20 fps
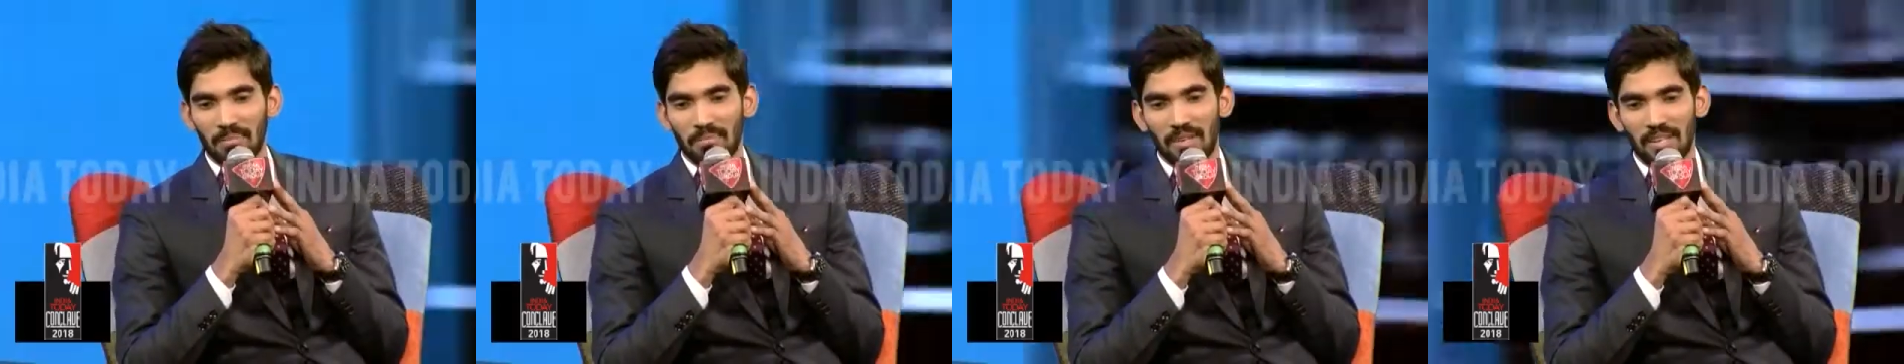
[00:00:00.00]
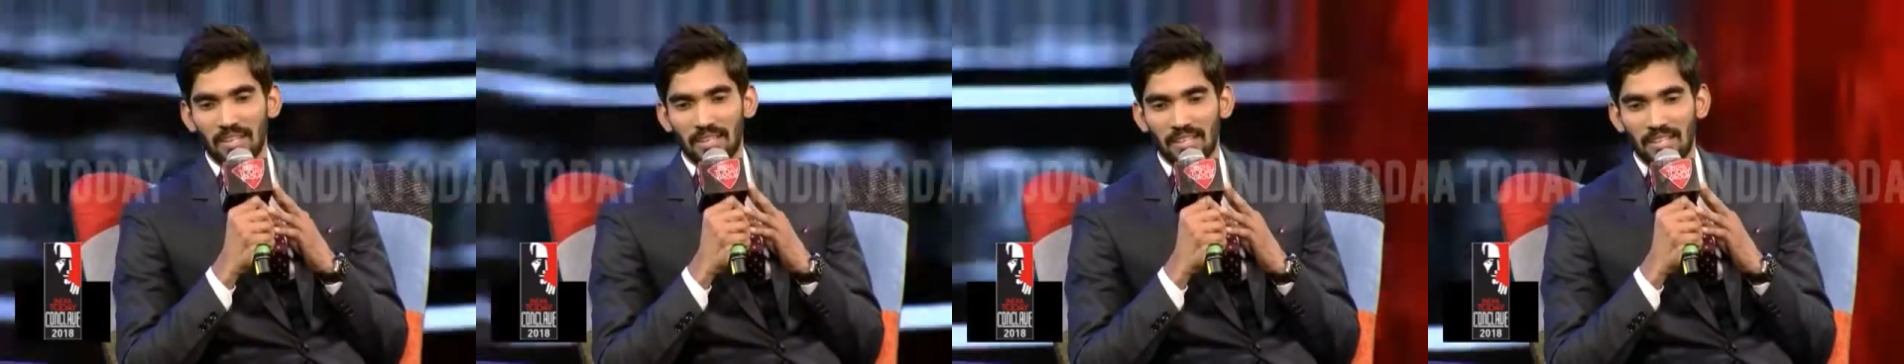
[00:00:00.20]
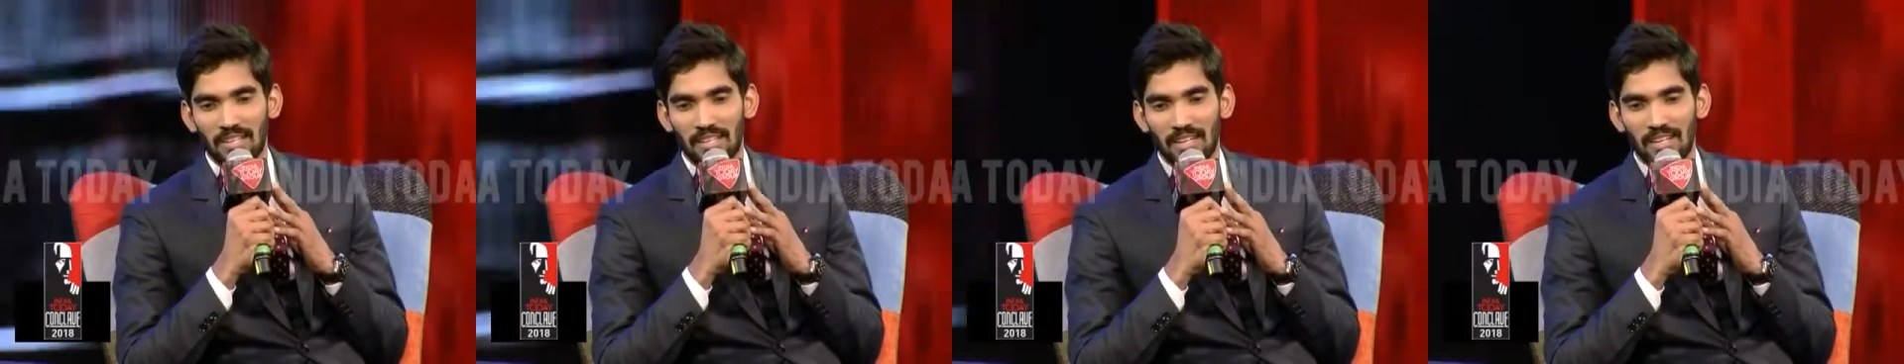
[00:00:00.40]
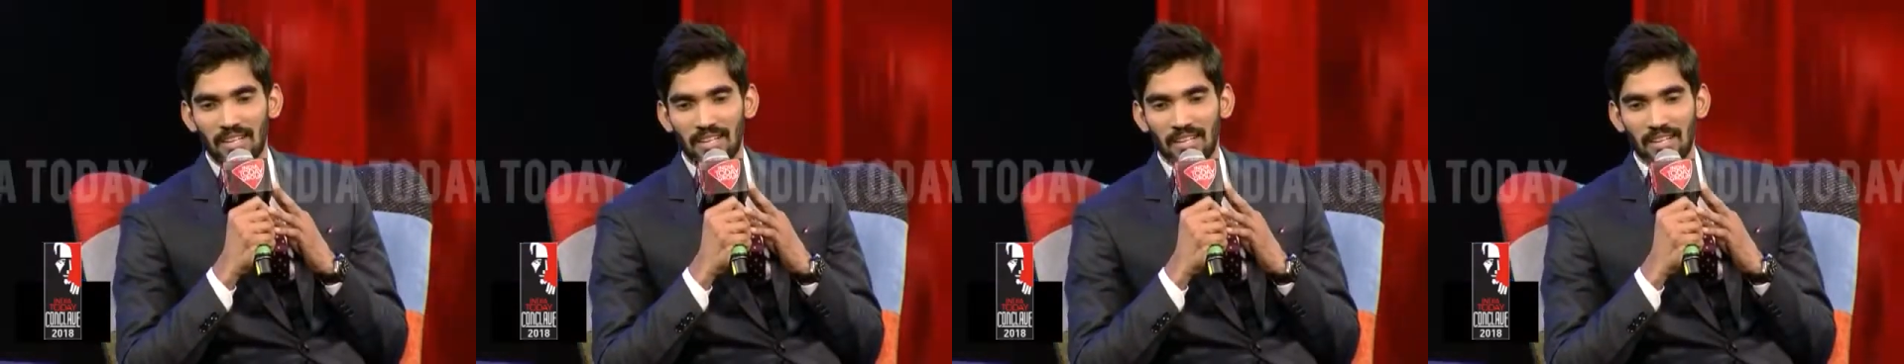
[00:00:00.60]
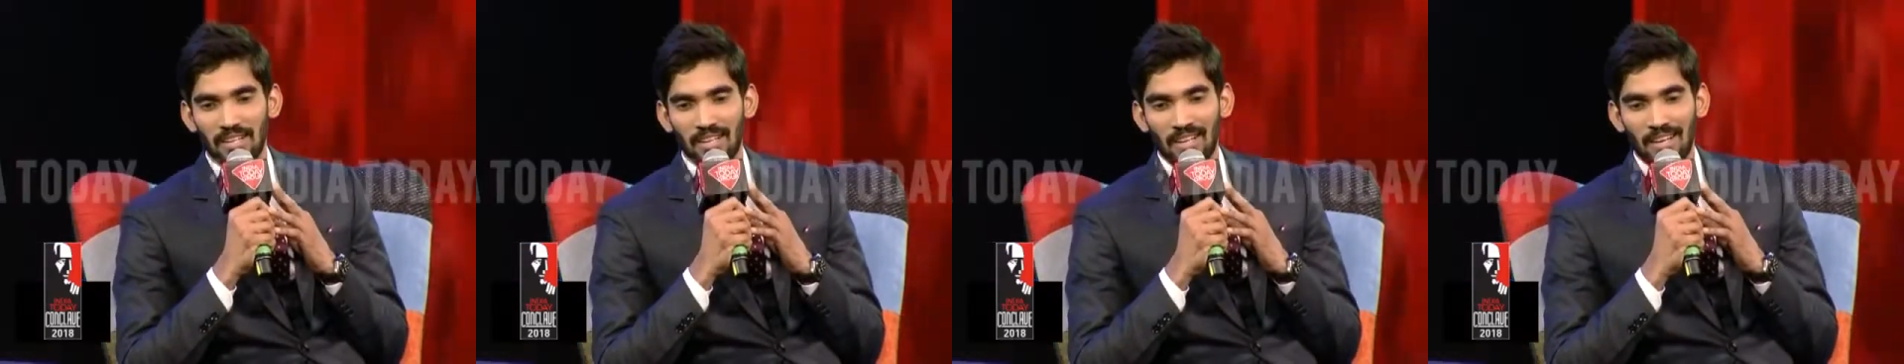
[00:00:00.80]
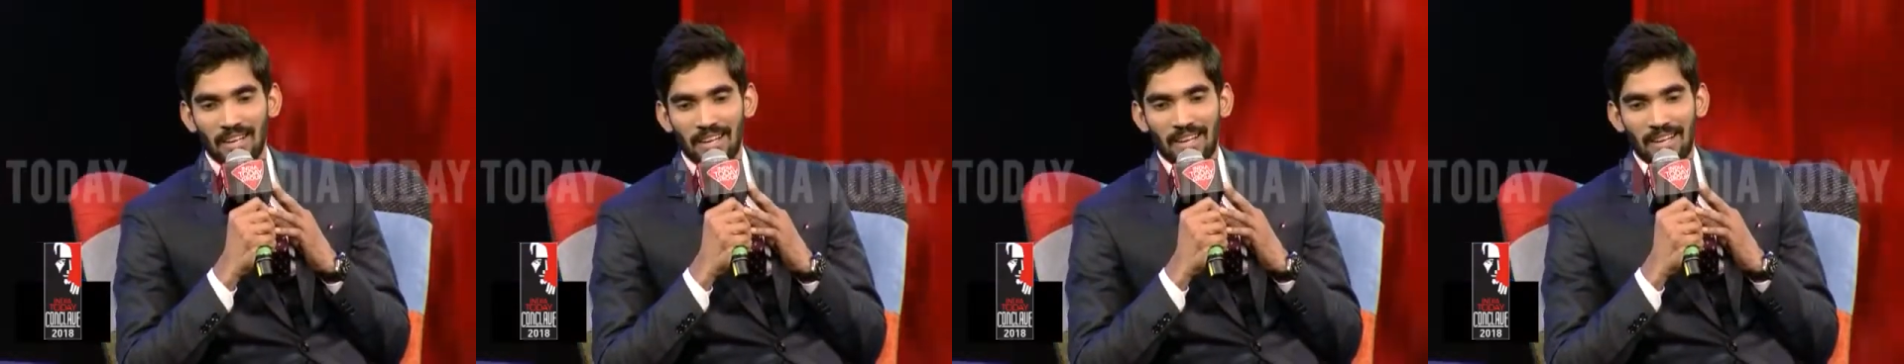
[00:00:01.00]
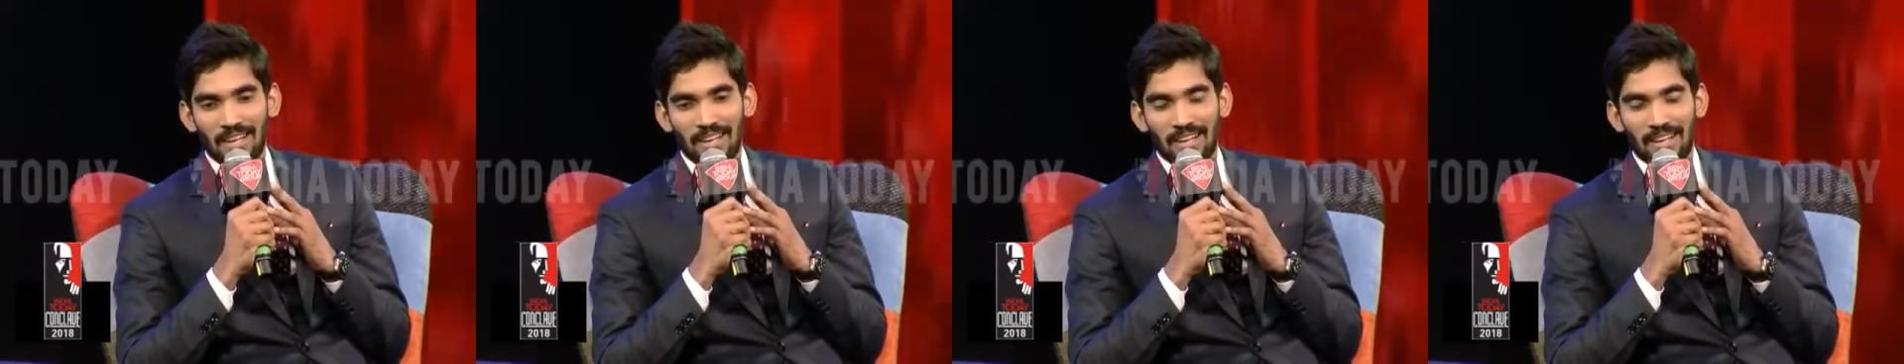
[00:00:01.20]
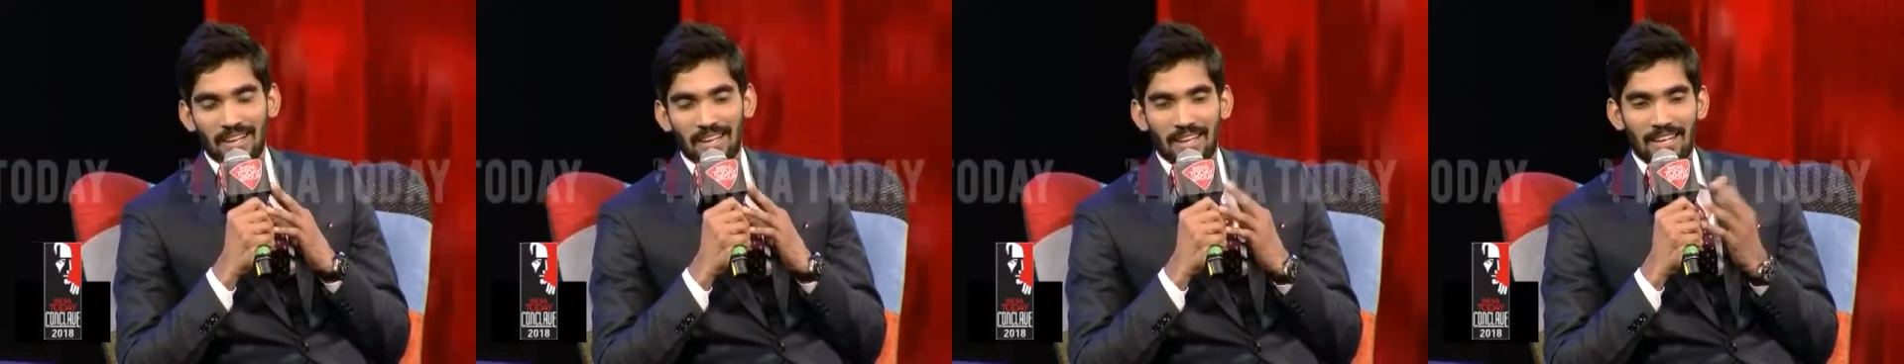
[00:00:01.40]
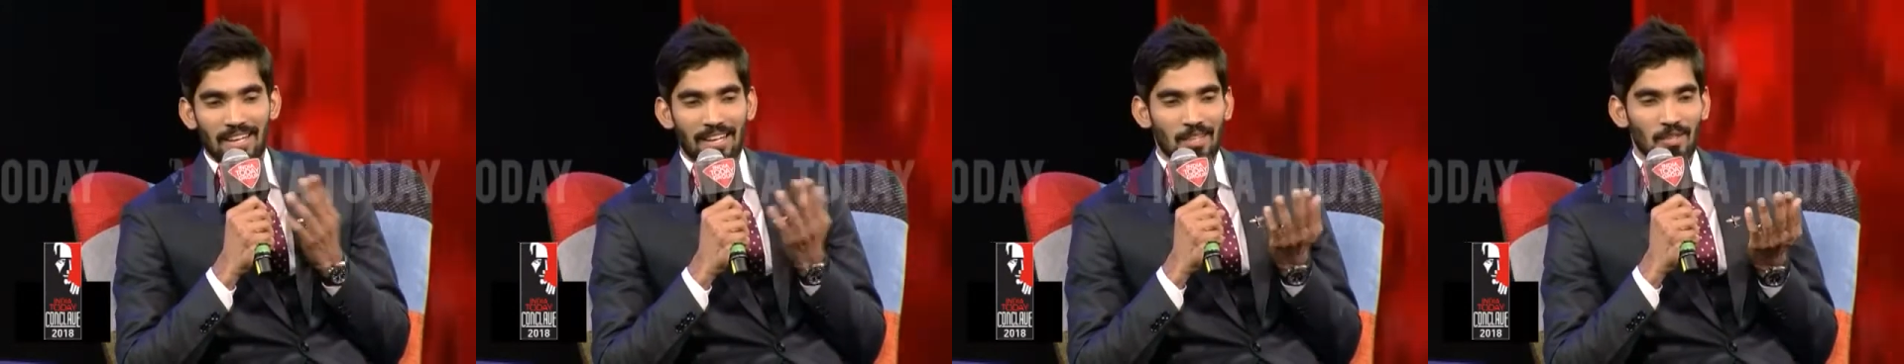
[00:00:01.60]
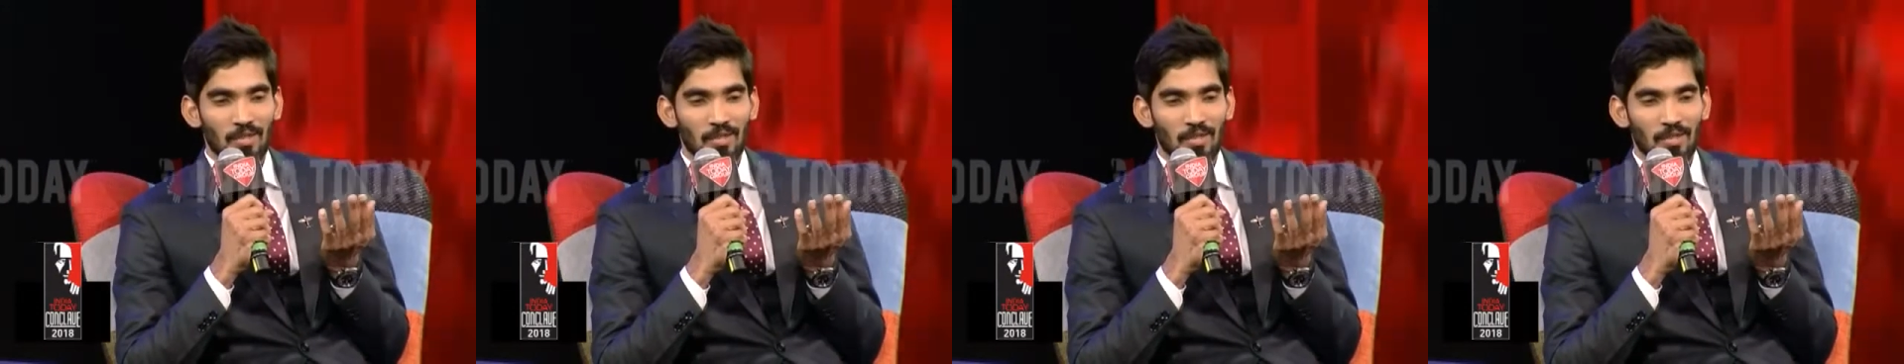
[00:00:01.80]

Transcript: but uh, I